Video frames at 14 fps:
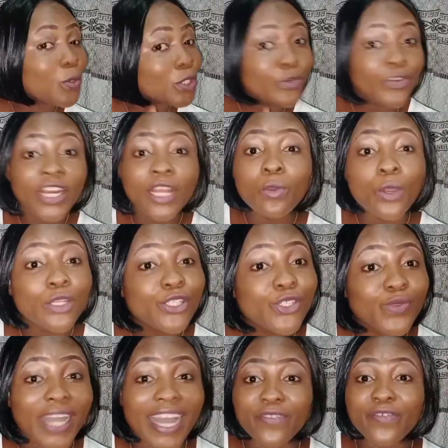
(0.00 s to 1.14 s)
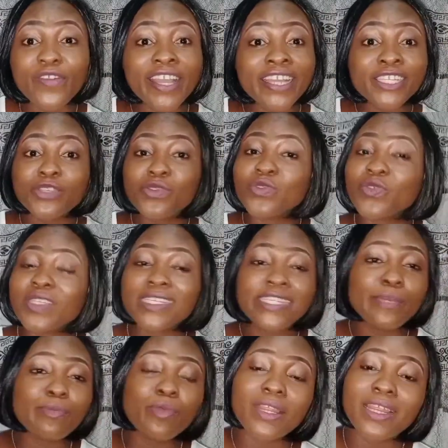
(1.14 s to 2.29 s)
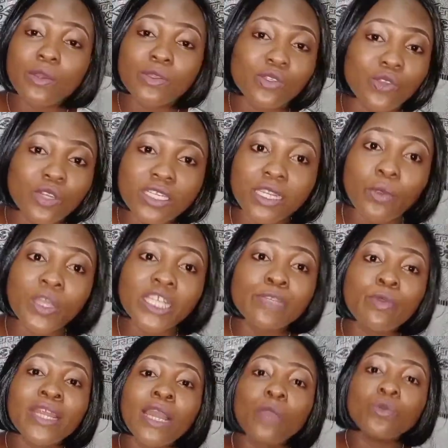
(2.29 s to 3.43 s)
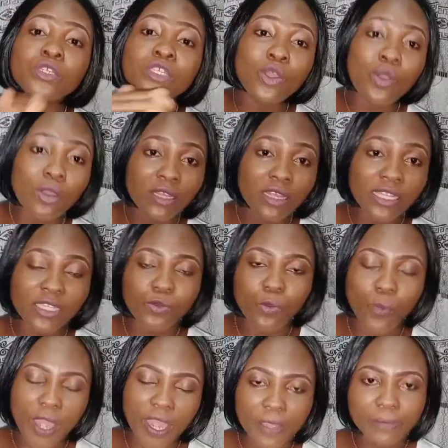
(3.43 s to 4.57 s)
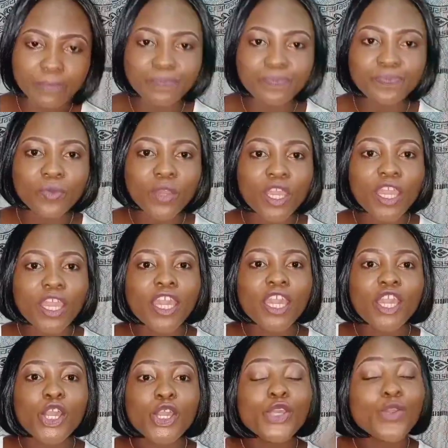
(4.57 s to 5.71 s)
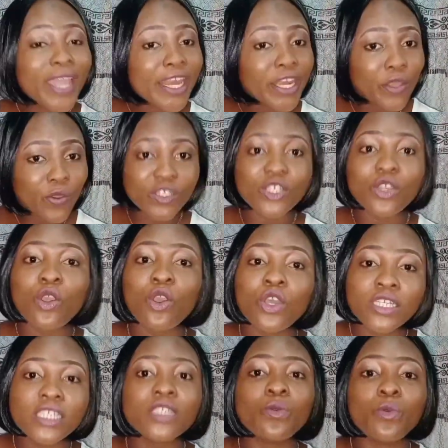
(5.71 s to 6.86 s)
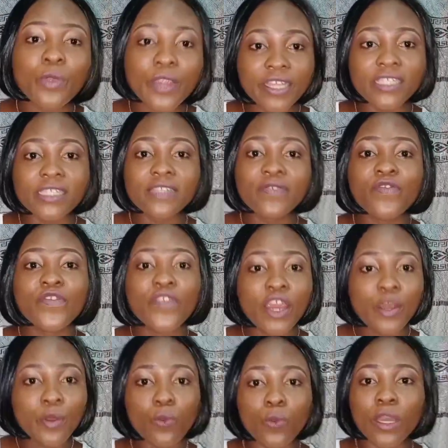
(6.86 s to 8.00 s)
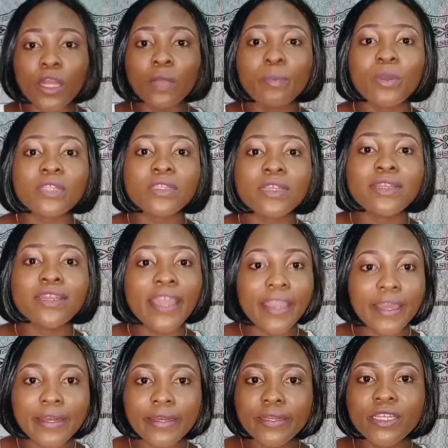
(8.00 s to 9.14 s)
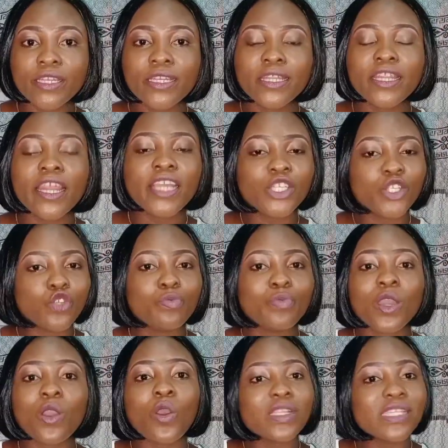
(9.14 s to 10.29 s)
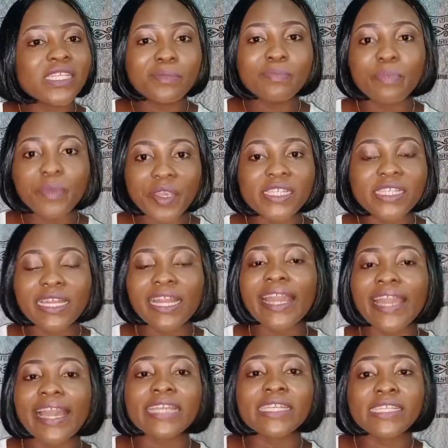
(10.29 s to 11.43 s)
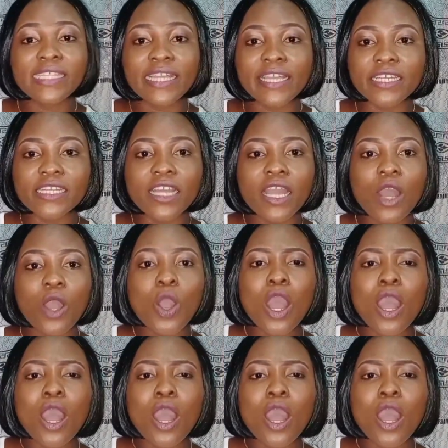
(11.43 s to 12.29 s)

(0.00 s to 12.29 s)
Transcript: I wouldn't really want to advise you to sleep without underwears, but I would go this way. You can use your underwears very well, but then they should be cotton based, like I said.